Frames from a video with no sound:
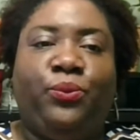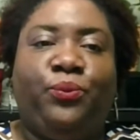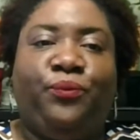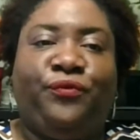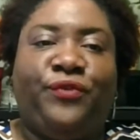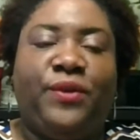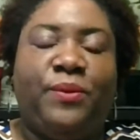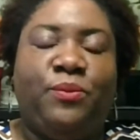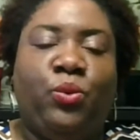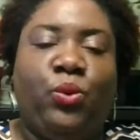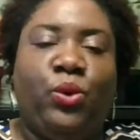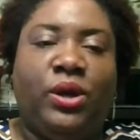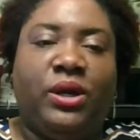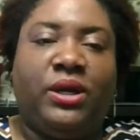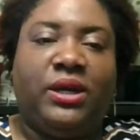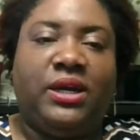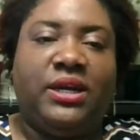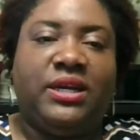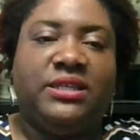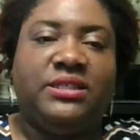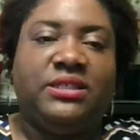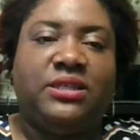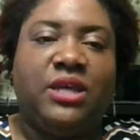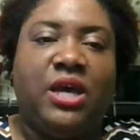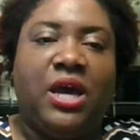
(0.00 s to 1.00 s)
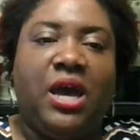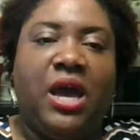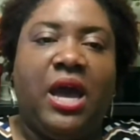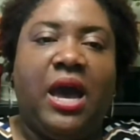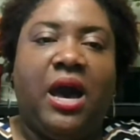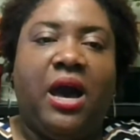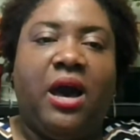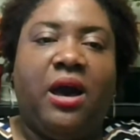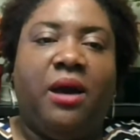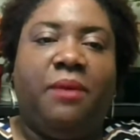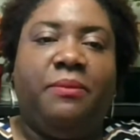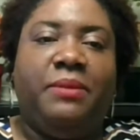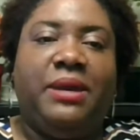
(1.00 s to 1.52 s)
From workers
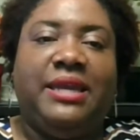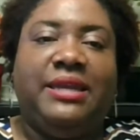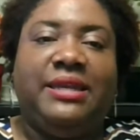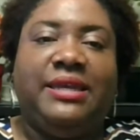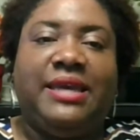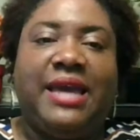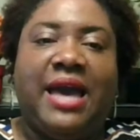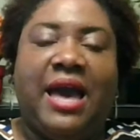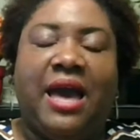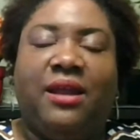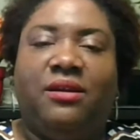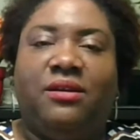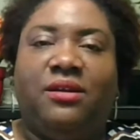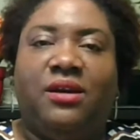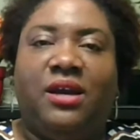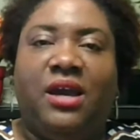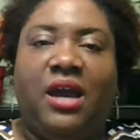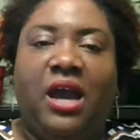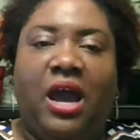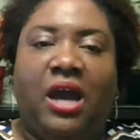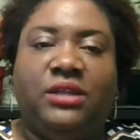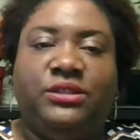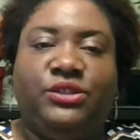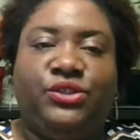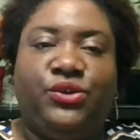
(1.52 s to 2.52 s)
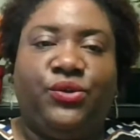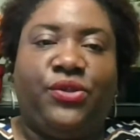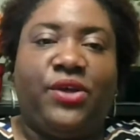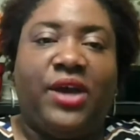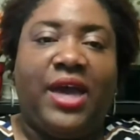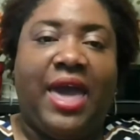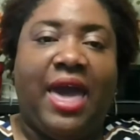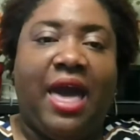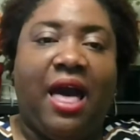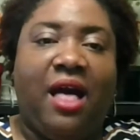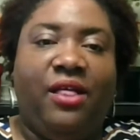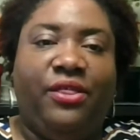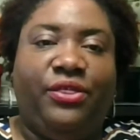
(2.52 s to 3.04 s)
in Canada under the
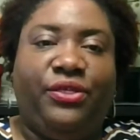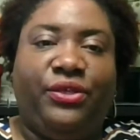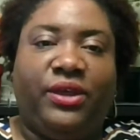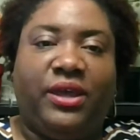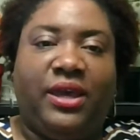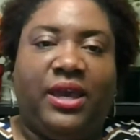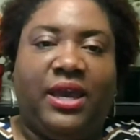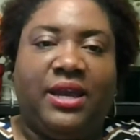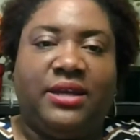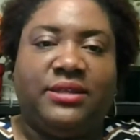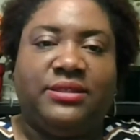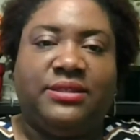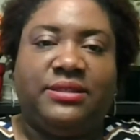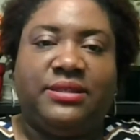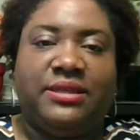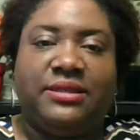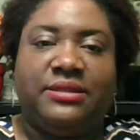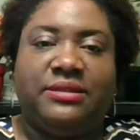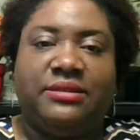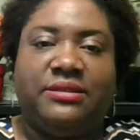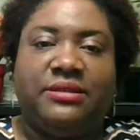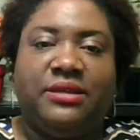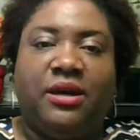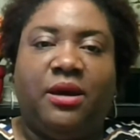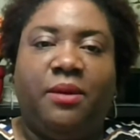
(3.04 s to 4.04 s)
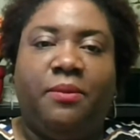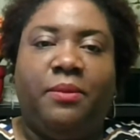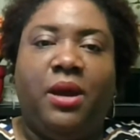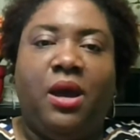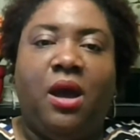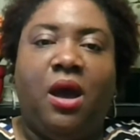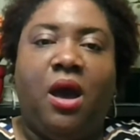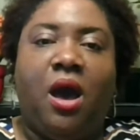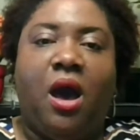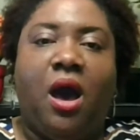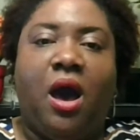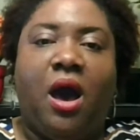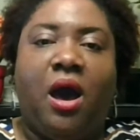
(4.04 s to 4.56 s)
healthcare system,
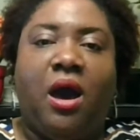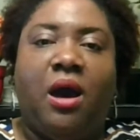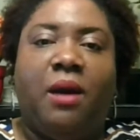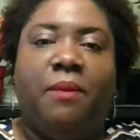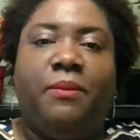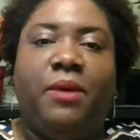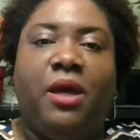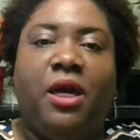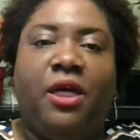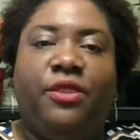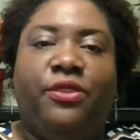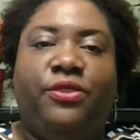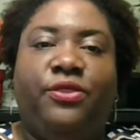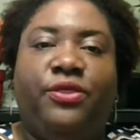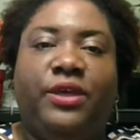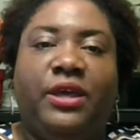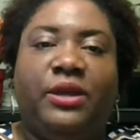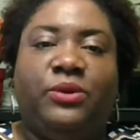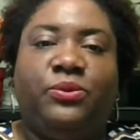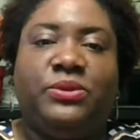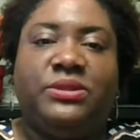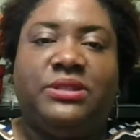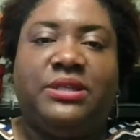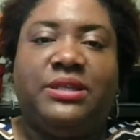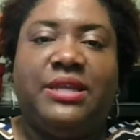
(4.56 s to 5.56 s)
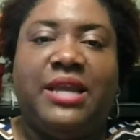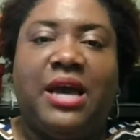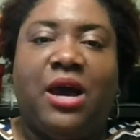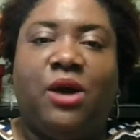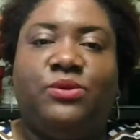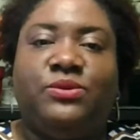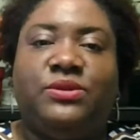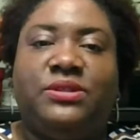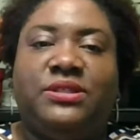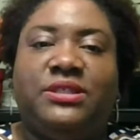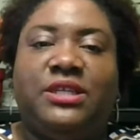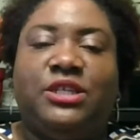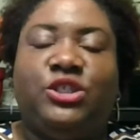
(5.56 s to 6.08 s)
it was
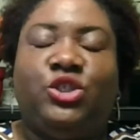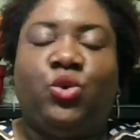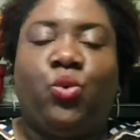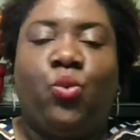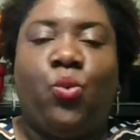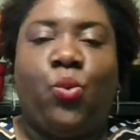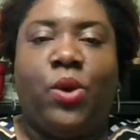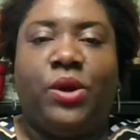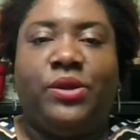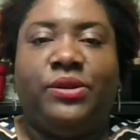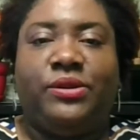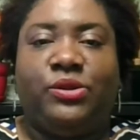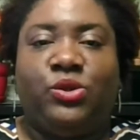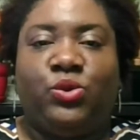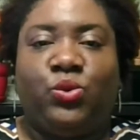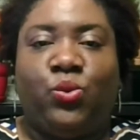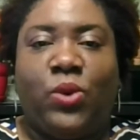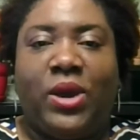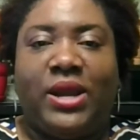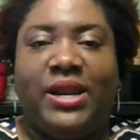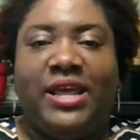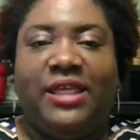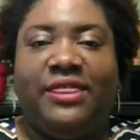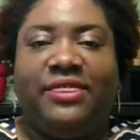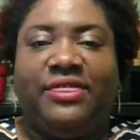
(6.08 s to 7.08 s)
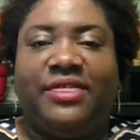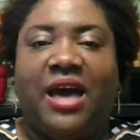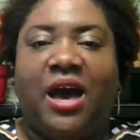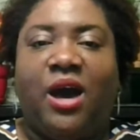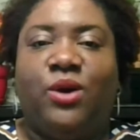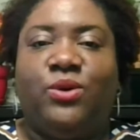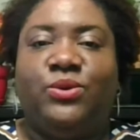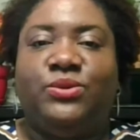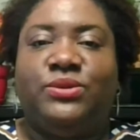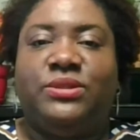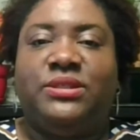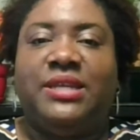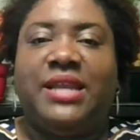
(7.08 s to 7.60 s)
announced that
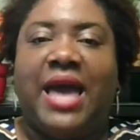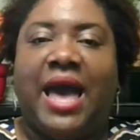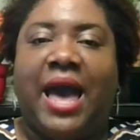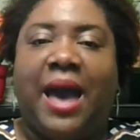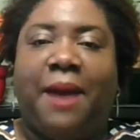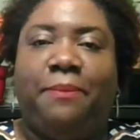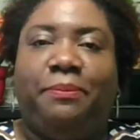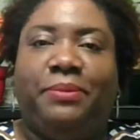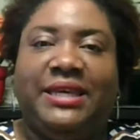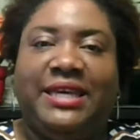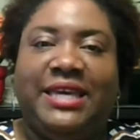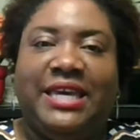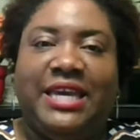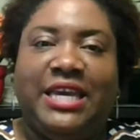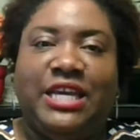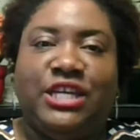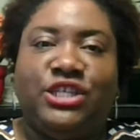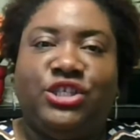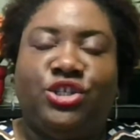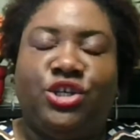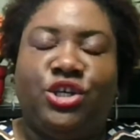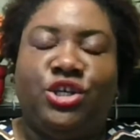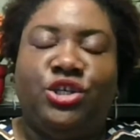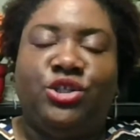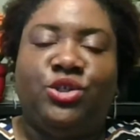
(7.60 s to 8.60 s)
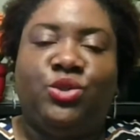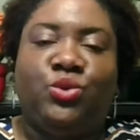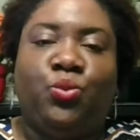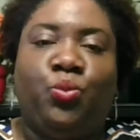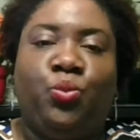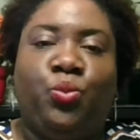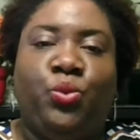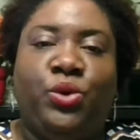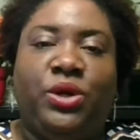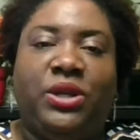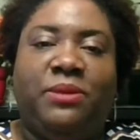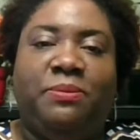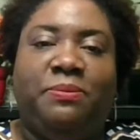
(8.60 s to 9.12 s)
20,000 applications
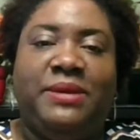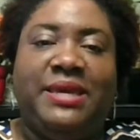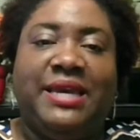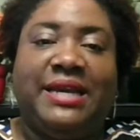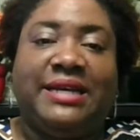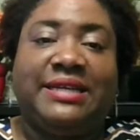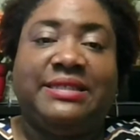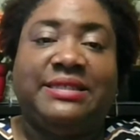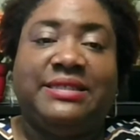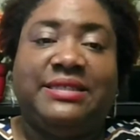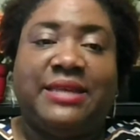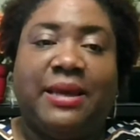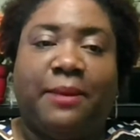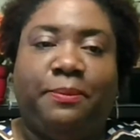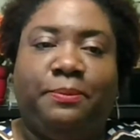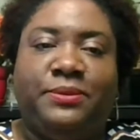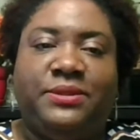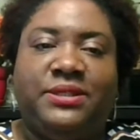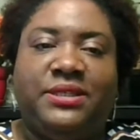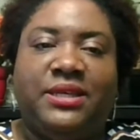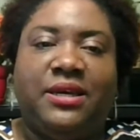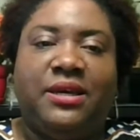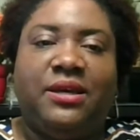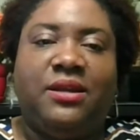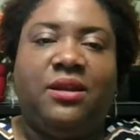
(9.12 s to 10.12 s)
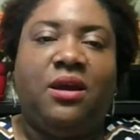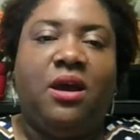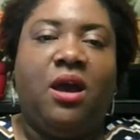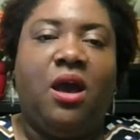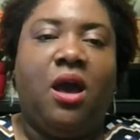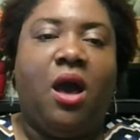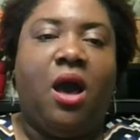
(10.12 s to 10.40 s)
would be accepted.